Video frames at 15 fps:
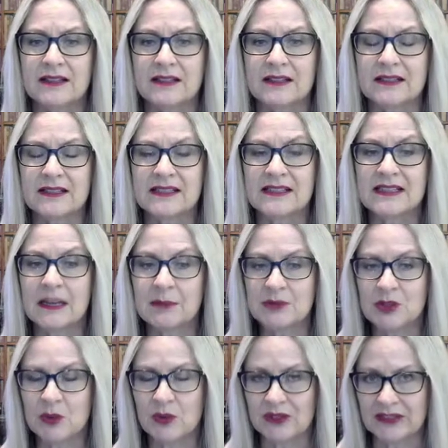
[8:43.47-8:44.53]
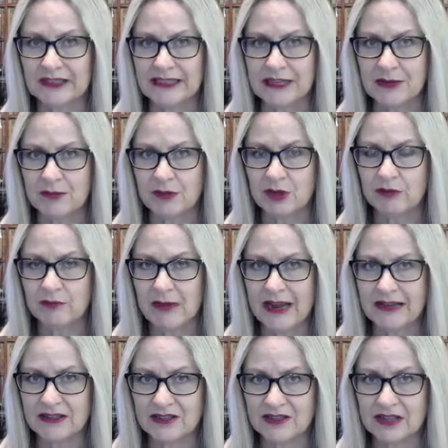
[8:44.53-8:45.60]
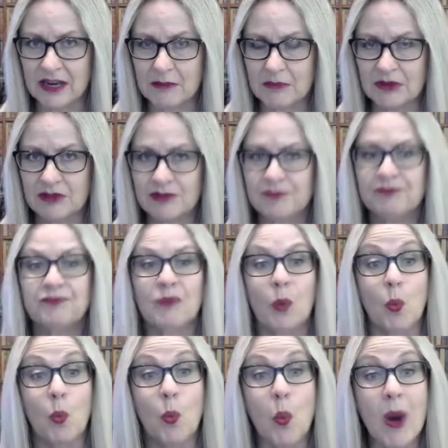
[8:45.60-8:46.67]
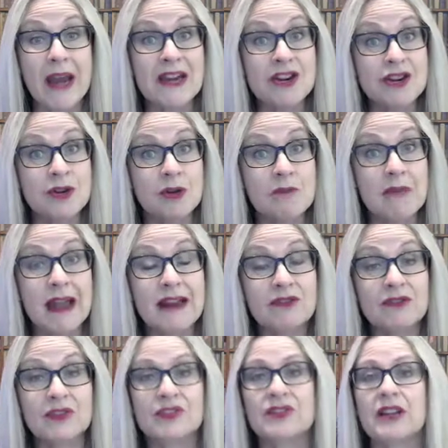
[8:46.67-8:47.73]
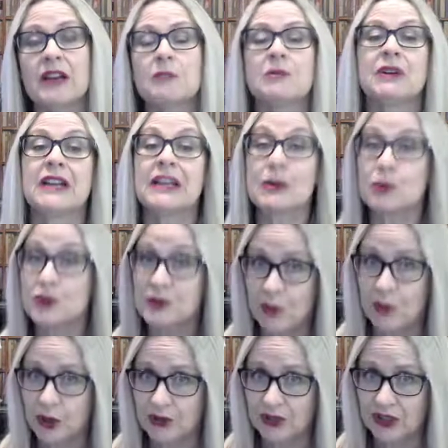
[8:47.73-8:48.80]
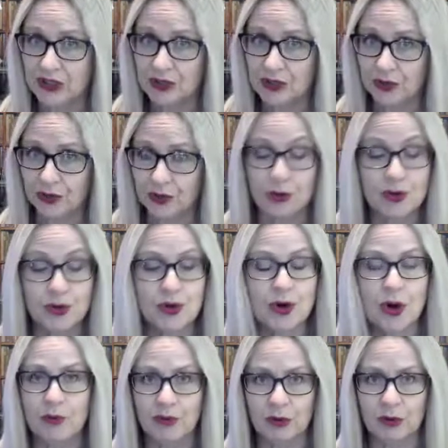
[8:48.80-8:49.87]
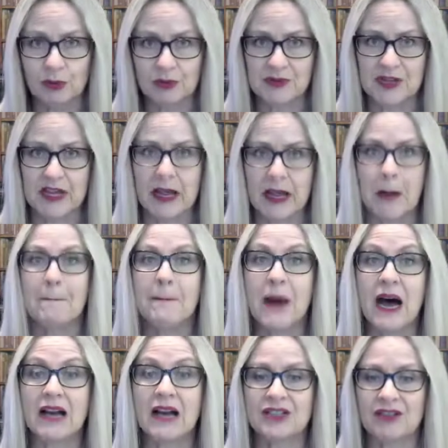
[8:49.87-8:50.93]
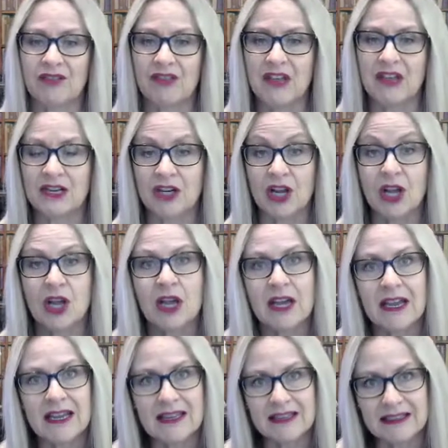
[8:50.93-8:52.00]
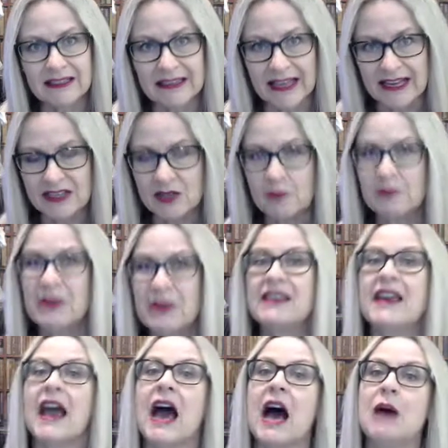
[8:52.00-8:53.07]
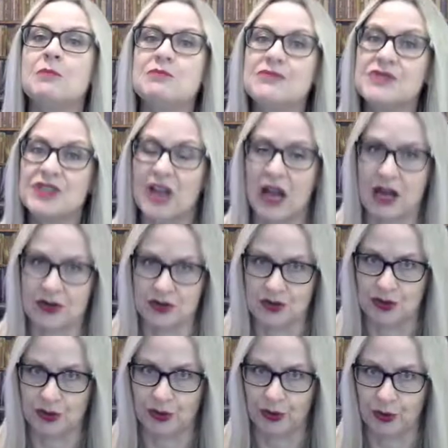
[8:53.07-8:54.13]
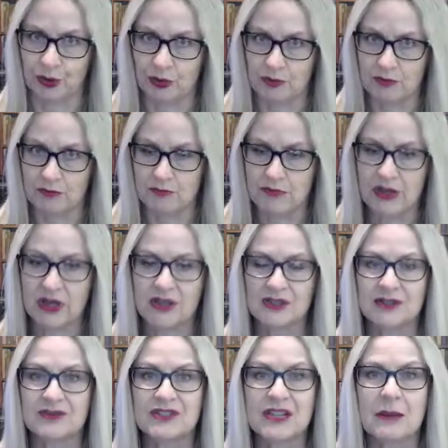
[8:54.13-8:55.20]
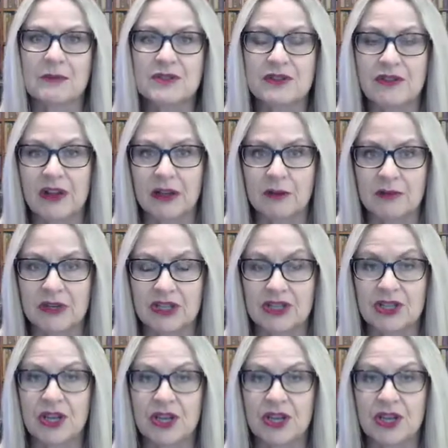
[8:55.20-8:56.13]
Subsequently, you've made a statement. When you made the statement, it was perfectly true, no problems there, but then it later becomes untrue because of some development.